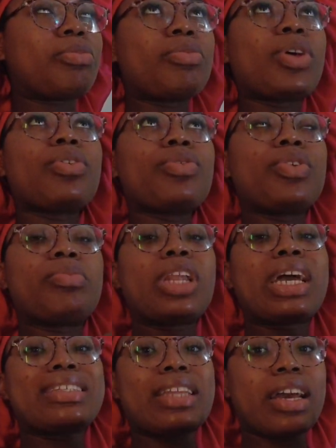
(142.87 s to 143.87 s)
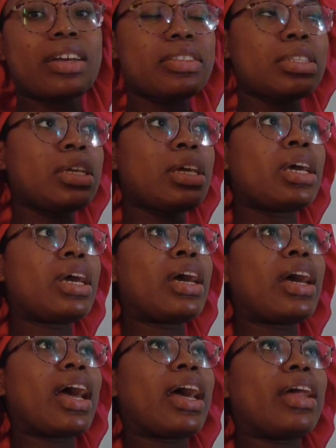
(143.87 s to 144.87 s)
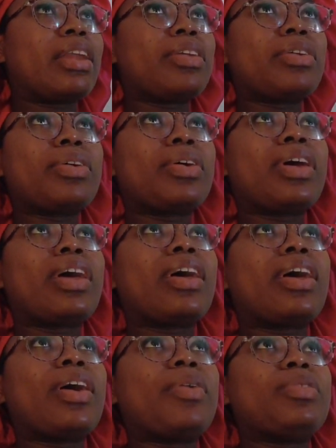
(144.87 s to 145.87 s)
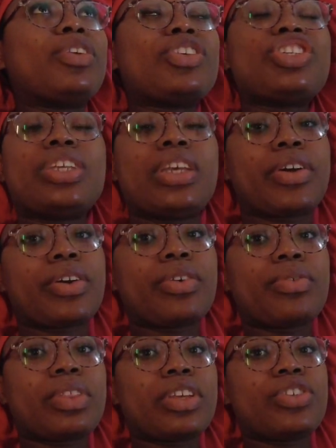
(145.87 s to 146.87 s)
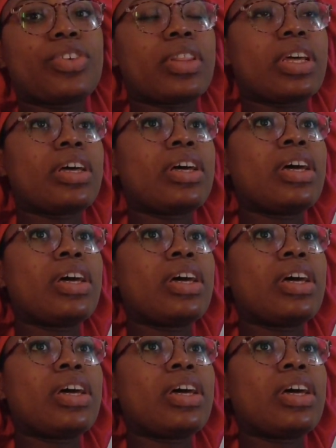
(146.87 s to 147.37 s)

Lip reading: not good food, more like snacks, and just share with each other.